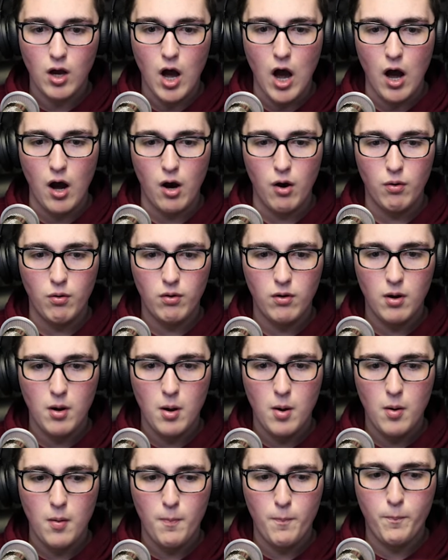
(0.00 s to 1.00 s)
Uh oh.
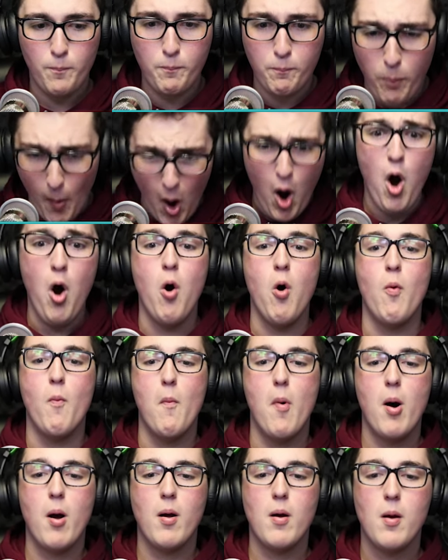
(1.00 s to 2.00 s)
Did you just, Boom! Did
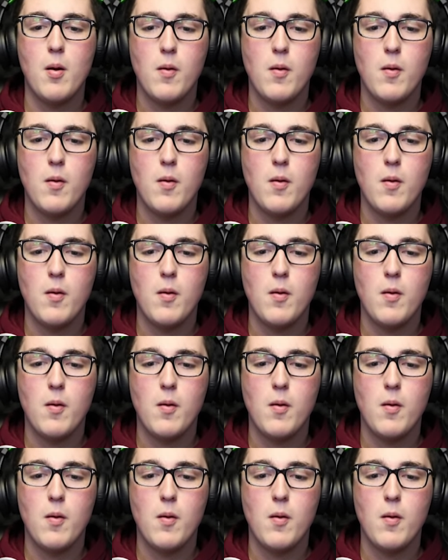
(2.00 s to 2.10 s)
you just